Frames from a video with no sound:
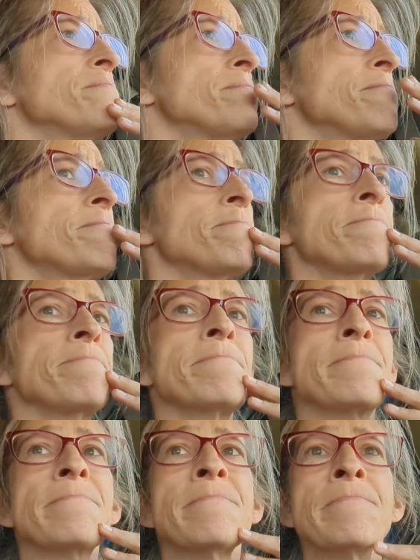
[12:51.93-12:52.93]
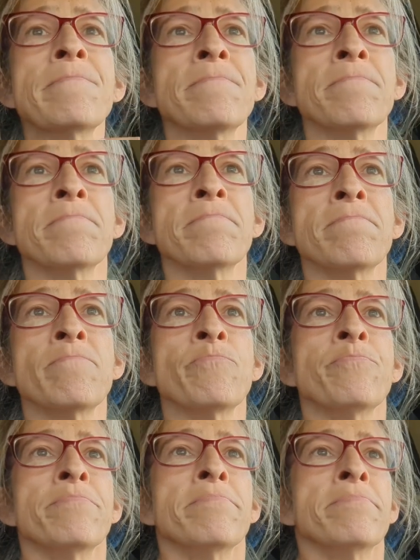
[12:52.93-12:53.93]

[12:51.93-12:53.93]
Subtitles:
(silence)